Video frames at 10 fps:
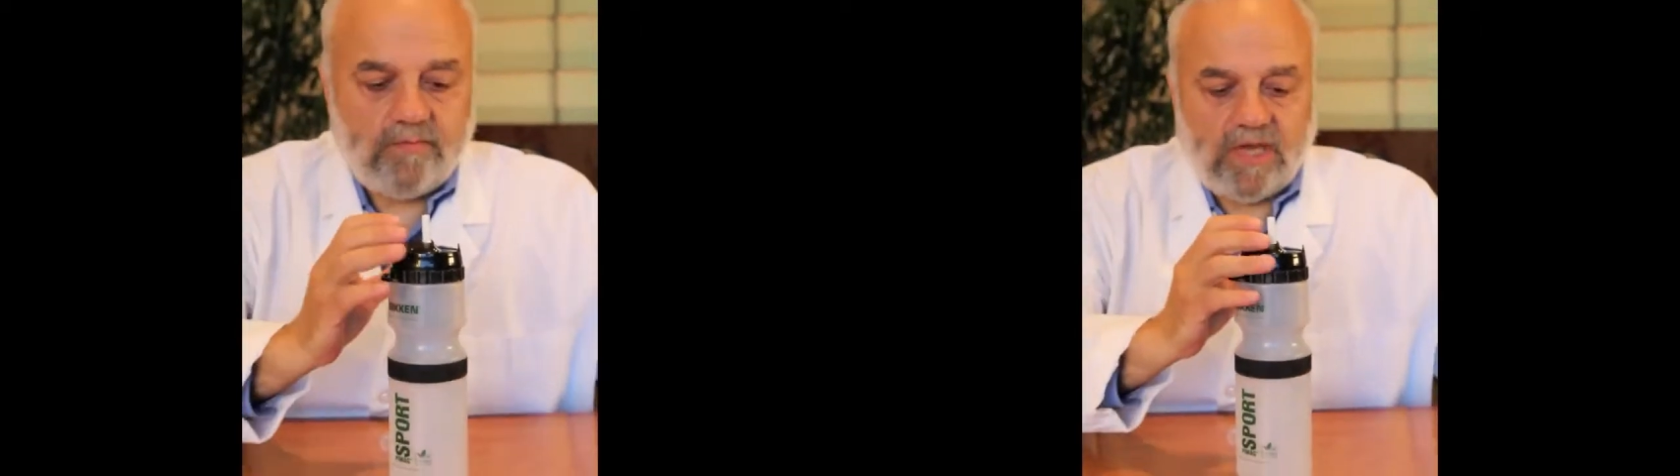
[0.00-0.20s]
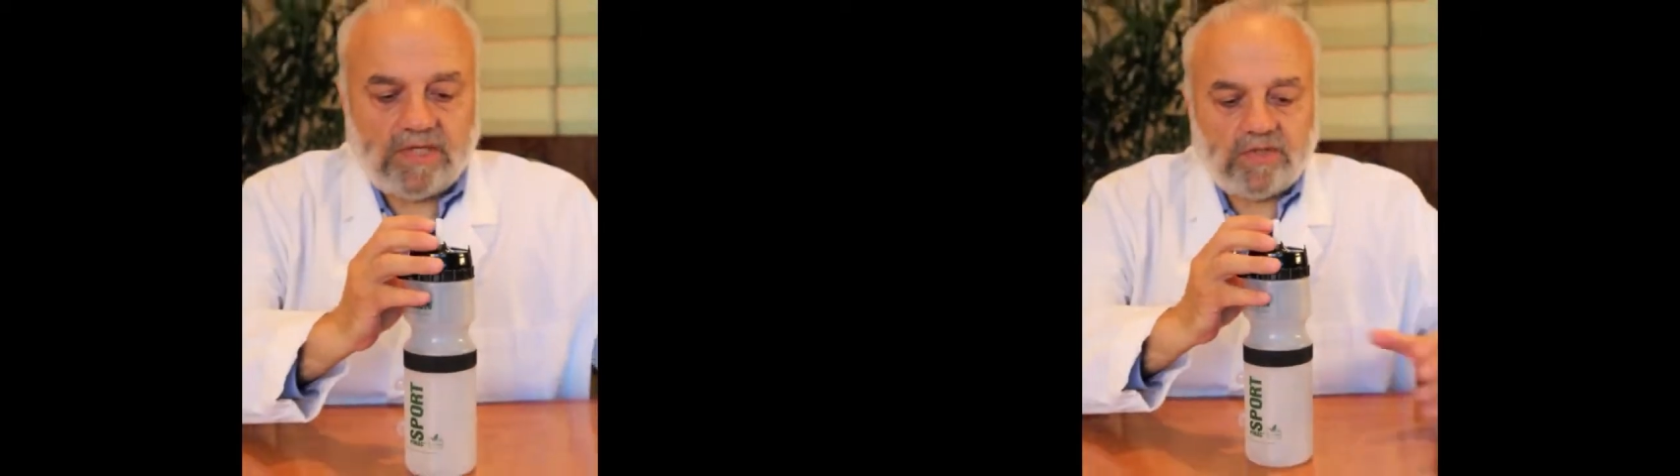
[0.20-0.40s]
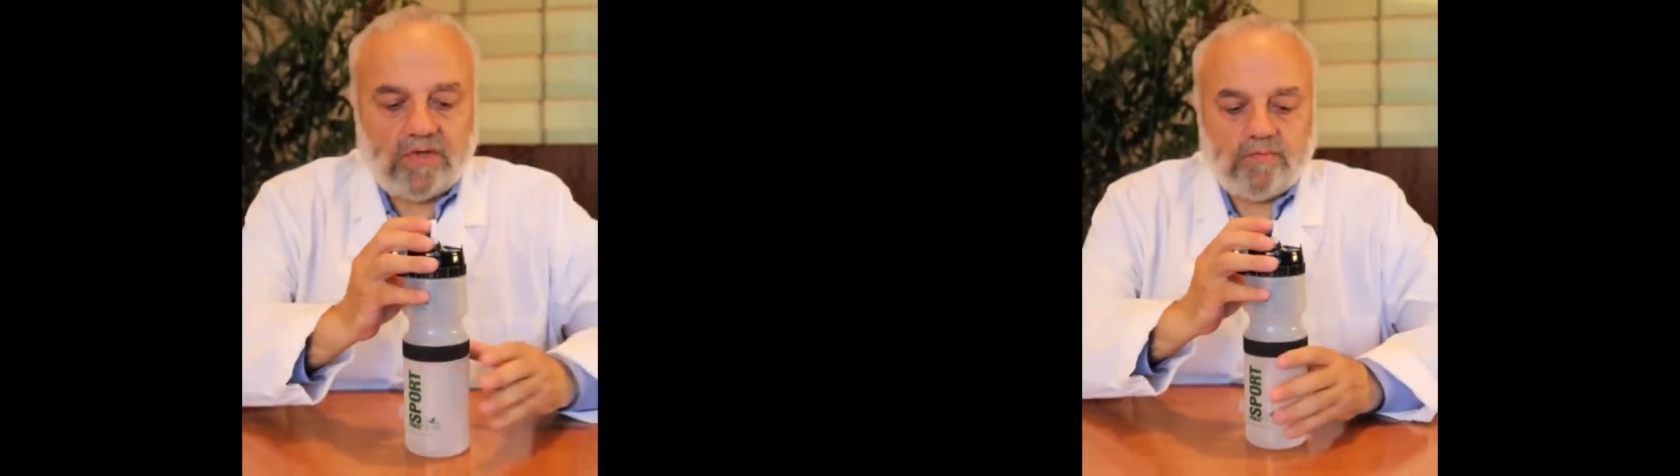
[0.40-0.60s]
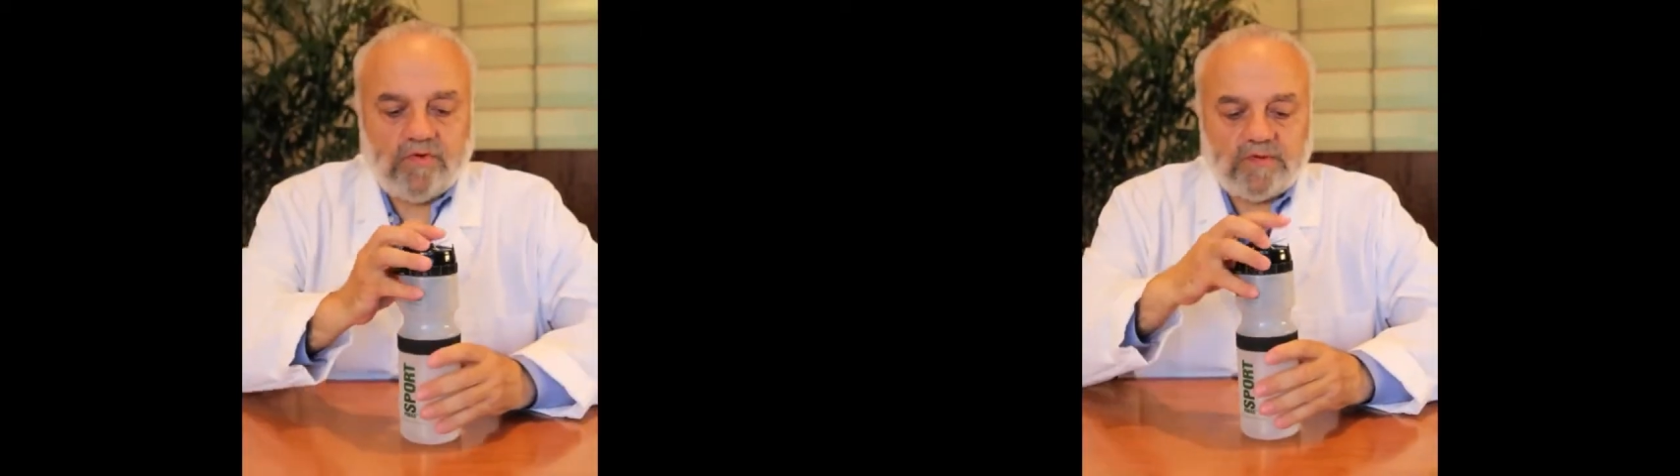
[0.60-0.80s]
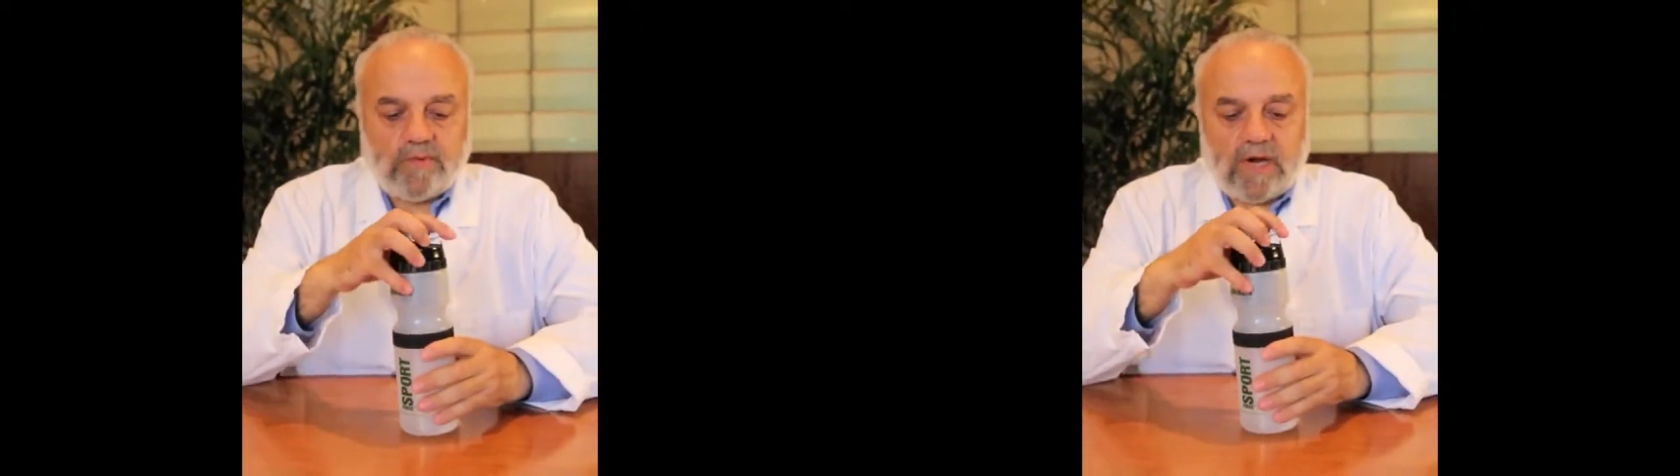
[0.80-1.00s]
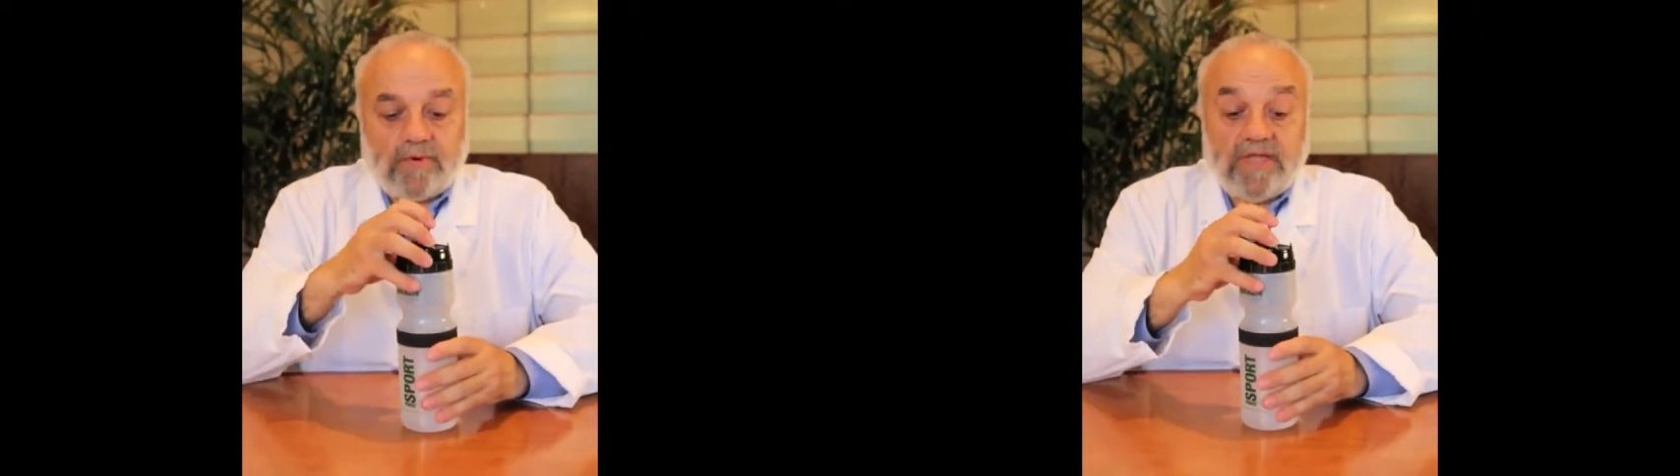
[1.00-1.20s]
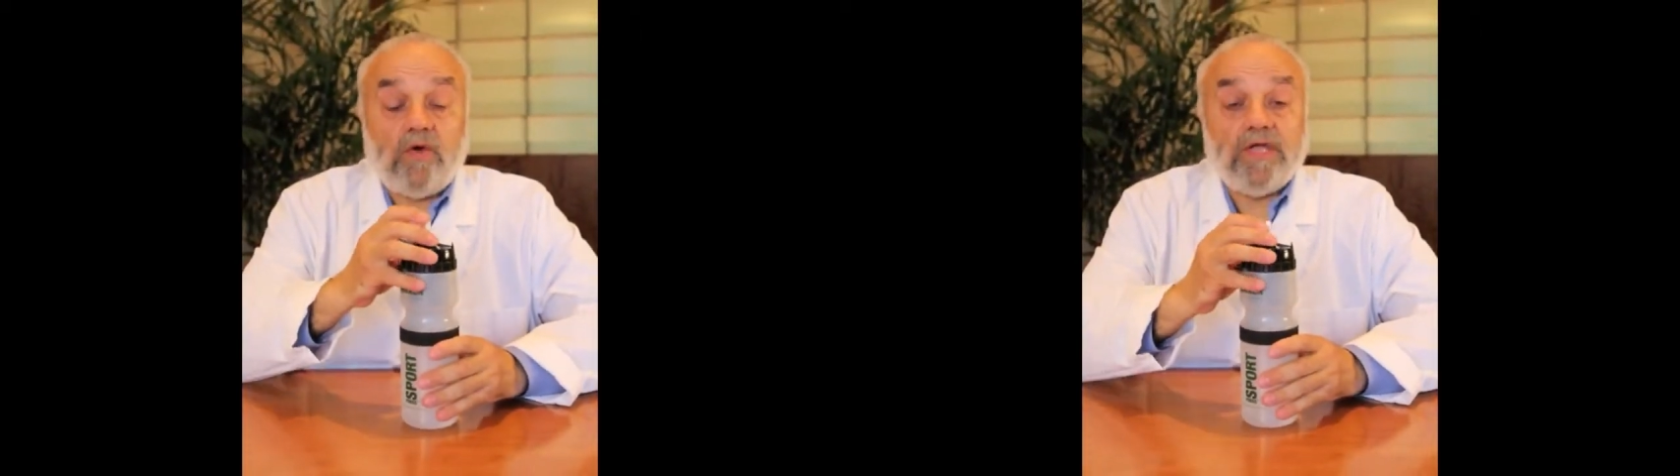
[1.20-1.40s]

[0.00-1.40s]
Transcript: Make sure it moves properly.